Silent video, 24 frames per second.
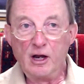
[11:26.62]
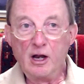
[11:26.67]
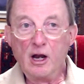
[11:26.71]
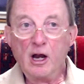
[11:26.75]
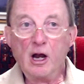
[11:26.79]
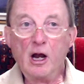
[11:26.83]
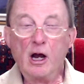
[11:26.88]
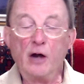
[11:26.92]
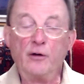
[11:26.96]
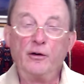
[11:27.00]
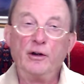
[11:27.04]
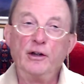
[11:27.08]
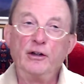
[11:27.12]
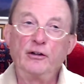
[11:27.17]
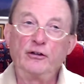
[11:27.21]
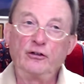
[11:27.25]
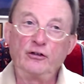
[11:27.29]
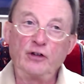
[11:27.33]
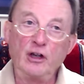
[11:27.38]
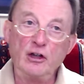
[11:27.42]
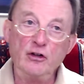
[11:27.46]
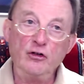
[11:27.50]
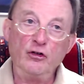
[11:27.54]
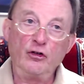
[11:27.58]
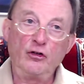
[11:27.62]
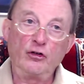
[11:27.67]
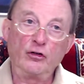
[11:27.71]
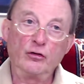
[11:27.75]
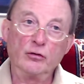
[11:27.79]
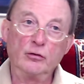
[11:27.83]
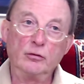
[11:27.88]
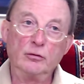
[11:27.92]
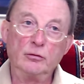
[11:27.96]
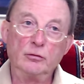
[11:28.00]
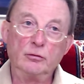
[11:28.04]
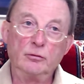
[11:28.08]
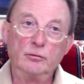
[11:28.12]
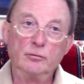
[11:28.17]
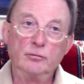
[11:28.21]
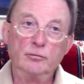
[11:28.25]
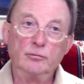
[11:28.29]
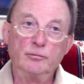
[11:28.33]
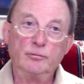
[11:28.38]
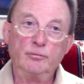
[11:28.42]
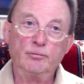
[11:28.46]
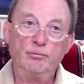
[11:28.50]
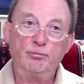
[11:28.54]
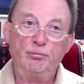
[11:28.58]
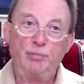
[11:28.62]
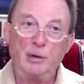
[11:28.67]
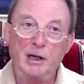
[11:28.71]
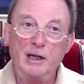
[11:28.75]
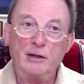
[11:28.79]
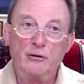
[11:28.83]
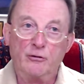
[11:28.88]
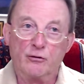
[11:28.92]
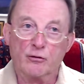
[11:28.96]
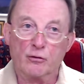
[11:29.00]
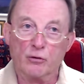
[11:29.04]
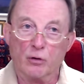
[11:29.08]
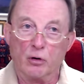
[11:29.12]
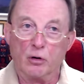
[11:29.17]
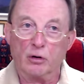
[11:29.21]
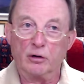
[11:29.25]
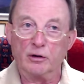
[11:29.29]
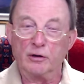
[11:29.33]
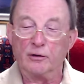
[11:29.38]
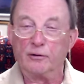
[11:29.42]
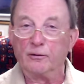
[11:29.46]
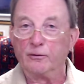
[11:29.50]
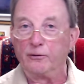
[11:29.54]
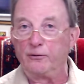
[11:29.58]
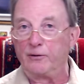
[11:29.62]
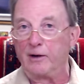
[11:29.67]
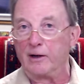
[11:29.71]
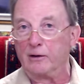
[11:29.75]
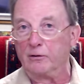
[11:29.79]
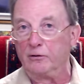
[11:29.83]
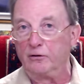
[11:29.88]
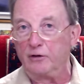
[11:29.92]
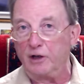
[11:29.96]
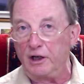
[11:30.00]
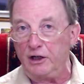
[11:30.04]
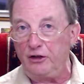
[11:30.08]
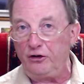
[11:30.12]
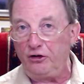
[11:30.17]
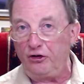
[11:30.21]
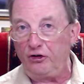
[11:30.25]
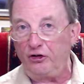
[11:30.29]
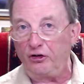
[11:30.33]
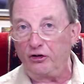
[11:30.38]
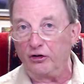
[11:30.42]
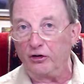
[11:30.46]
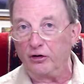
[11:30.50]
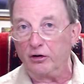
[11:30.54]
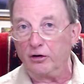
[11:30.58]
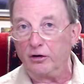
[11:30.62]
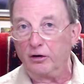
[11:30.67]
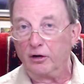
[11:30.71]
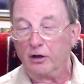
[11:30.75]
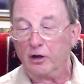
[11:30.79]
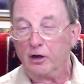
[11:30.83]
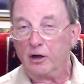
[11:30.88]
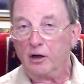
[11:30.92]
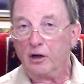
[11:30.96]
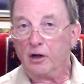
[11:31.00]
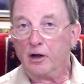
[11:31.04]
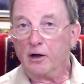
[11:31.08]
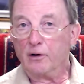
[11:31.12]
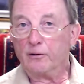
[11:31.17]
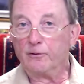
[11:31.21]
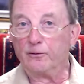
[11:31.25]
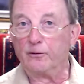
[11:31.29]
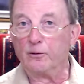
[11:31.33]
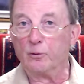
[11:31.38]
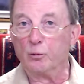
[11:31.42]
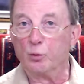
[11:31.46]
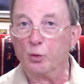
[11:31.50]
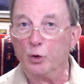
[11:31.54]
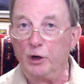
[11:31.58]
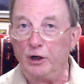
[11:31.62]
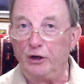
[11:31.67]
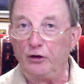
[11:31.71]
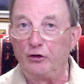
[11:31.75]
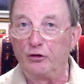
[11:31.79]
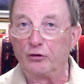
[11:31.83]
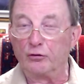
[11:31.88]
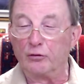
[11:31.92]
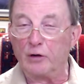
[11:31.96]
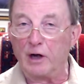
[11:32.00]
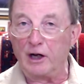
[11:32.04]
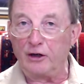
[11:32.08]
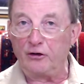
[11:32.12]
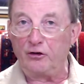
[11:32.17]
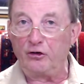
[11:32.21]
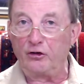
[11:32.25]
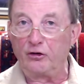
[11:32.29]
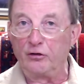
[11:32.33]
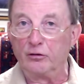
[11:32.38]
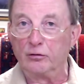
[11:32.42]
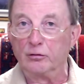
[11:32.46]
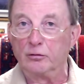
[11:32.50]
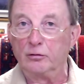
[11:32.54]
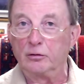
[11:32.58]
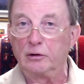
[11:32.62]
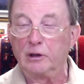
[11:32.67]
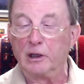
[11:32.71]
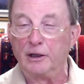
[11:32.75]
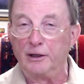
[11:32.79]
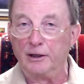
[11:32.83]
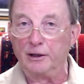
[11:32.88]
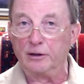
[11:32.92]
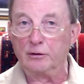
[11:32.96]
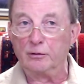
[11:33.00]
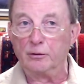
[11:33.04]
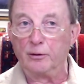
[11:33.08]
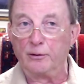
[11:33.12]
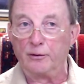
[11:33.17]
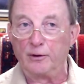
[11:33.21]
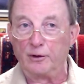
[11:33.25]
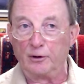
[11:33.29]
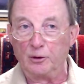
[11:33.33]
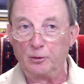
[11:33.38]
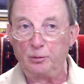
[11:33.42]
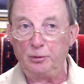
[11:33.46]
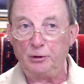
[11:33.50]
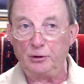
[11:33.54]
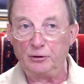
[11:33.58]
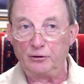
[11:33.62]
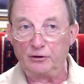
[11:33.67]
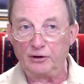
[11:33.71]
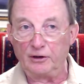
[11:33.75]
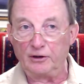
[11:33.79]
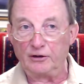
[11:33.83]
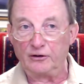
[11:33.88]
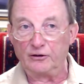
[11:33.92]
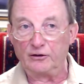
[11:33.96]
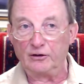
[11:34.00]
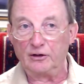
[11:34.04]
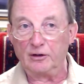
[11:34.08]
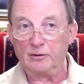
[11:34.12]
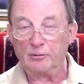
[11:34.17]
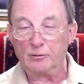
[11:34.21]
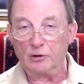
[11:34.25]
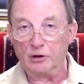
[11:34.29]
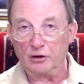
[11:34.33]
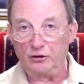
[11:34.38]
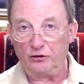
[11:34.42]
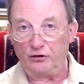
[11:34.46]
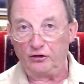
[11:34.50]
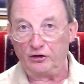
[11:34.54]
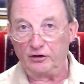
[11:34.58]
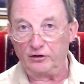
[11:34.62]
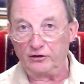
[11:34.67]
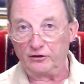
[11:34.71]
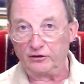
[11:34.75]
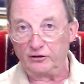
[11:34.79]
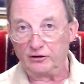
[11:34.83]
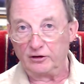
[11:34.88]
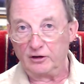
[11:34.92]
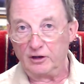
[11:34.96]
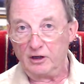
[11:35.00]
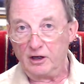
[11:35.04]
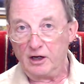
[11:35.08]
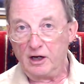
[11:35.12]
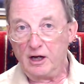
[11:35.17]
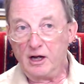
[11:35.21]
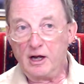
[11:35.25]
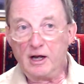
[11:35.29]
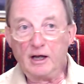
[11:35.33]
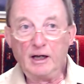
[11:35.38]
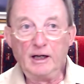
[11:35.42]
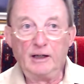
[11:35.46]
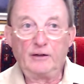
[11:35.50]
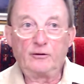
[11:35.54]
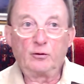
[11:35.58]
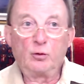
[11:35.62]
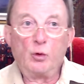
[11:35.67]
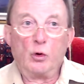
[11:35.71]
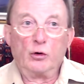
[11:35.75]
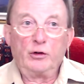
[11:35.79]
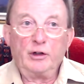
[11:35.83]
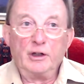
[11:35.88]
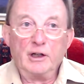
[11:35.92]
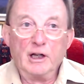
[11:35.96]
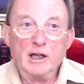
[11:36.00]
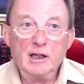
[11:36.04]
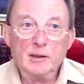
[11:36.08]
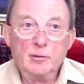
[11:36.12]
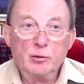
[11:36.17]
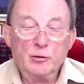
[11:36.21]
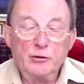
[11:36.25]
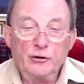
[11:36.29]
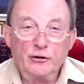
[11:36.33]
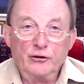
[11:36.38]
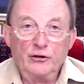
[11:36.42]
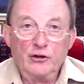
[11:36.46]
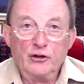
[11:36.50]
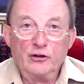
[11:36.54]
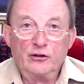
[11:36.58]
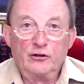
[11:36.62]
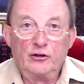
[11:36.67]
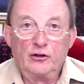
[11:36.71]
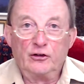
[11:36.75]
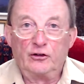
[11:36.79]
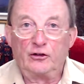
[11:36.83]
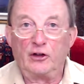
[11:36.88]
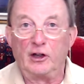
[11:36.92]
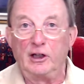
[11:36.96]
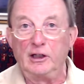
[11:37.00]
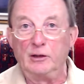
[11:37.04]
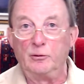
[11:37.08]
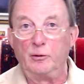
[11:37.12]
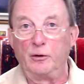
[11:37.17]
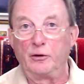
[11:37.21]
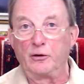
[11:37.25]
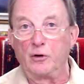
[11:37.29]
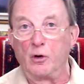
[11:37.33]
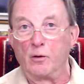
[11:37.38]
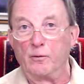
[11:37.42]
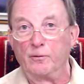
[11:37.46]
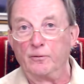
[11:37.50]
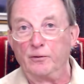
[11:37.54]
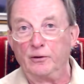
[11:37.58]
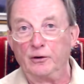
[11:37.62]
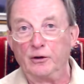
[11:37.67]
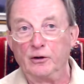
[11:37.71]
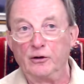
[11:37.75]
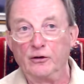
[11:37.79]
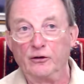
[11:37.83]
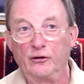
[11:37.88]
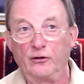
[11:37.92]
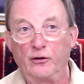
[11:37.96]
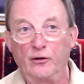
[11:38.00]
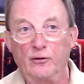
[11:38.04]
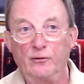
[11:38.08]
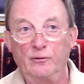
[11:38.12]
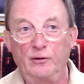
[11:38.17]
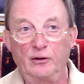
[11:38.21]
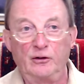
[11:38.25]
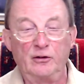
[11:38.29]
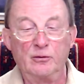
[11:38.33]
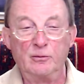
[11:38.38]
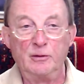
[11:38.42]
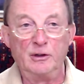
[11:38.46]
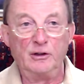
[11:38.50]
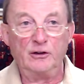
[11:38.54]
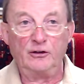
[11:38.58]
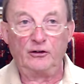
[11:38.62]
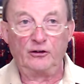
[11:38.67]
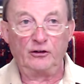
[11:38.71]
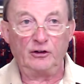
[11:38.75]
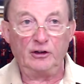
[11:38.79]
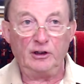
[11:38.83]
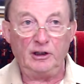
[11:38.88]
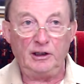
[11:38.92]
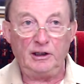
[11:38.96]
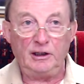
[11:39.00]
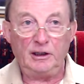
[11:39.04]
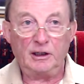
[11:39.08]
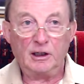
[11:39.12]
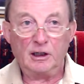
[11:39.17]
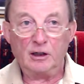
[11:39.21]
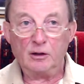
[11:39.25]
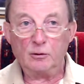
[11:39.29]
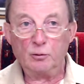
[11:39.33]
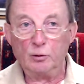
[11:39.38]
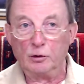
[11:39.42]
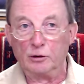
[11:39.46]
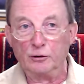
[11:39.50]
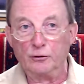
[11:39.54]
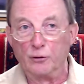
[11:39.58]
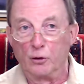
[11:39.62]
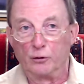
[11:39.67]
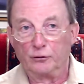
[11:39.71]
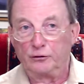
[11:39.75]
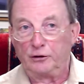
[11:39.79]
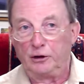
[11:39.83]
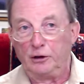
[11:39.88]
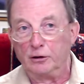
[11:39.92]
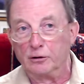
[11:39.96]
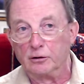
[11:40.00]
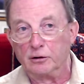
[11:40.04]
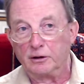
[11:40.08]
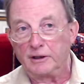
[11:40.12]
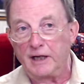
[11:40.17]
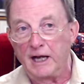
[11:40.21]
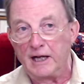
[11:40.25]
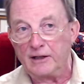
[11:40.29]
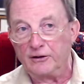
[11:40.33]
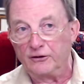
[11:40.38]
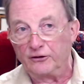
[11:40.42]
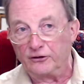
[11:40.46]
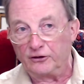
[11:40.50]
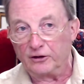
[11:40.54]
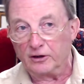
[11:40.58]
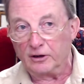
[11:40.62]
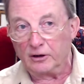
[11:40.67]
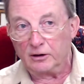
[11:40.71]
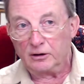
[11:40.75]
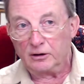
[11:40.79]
are an essential bedrock and foundation from which rational clinical therapeutics emerges. It's what enables us to say with confidence that vitamin C will not cure cancer,